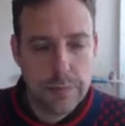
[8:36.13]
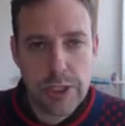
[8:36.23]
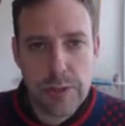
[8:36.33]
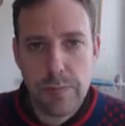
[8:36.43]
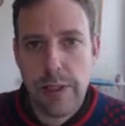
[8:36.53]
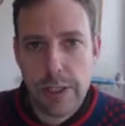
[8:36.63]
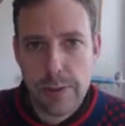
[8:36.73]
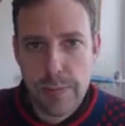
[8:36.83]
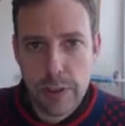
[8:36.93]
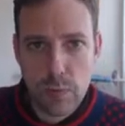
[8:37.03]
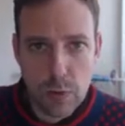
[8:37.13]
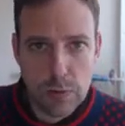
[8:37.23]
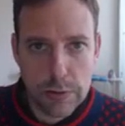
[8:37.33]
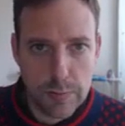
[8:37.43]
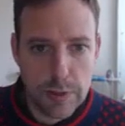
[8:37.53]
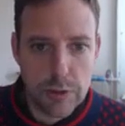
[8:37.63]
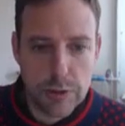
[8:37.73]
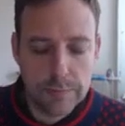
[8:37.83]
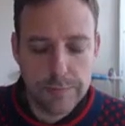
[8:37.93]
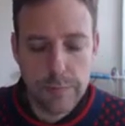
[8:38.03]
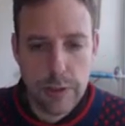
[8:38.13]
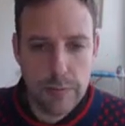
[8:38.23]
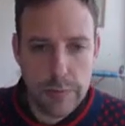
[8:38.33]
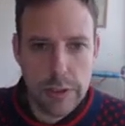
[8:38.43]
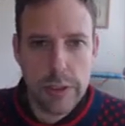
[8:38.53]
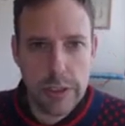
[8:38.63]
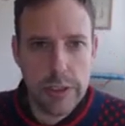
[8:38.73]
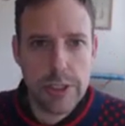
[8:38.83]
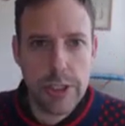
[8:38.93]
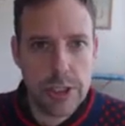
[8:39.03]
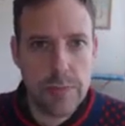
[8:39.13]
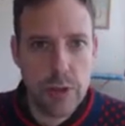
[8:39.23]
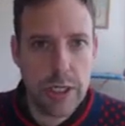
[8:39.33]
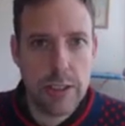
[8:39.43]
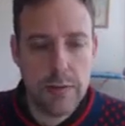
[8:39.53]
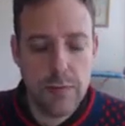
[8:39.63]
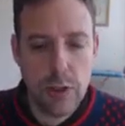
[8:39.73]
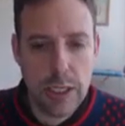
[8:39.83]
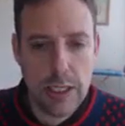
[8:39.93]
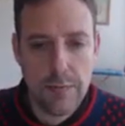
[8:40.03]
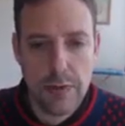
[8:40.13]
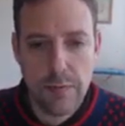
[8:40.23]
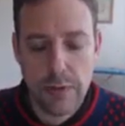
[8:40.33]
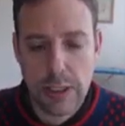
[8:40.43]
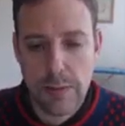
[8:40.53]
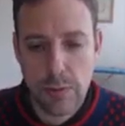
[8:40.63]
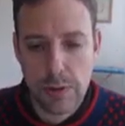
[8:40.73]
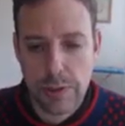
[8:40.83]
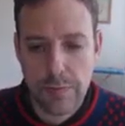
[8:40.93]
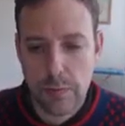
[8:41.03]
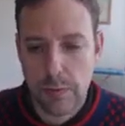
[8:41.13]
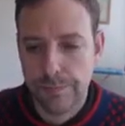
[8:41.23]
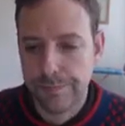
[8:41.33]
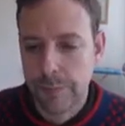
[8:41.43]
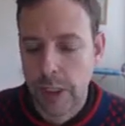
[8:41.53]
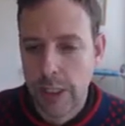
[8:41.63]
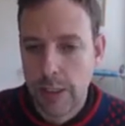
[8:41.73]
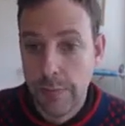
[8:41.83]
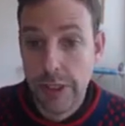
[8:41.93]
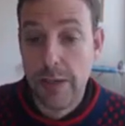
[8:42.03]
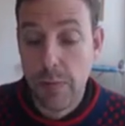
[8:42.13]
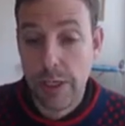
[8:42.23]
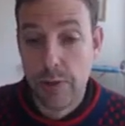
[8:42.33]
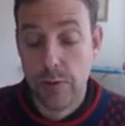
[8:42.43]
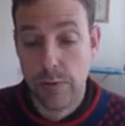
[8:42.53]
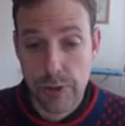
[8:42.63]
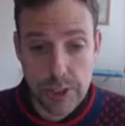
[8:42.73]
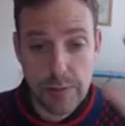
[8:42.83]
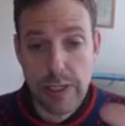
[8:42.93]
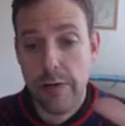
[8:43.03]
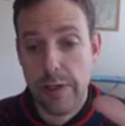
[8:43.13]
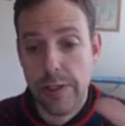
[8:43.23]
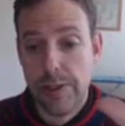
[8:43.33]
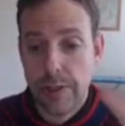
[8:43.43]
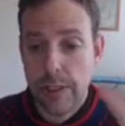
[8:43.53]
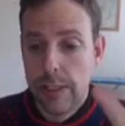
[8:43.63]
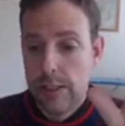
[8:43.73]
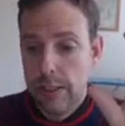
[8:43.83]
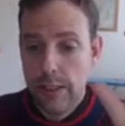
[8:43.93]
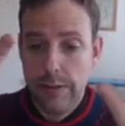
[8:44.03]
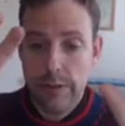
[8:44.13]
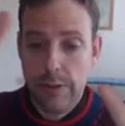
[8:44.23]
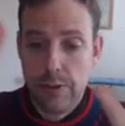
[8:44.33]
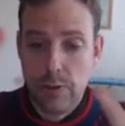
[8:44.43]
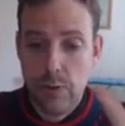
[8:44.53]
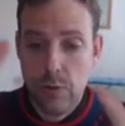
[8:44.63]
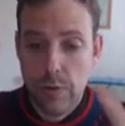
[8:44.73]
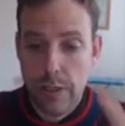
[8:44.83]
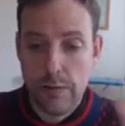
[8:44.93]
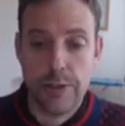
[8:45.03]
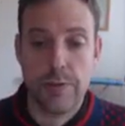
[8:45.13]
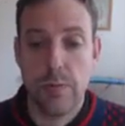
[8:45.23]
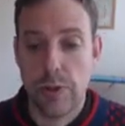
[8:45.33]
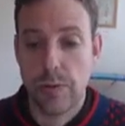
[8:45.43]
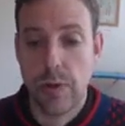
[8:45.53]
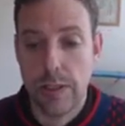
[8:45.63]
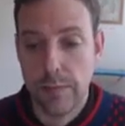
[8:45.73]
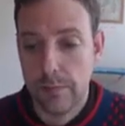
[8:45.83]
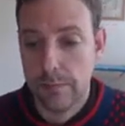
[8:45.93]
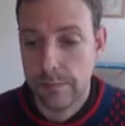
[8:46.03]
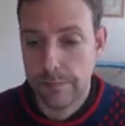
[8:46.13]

doesn't play as big a role in the budget. But this is subjective. You can have different key points if you want. But they're my two, the similarities and then those two areas in which it's quite different.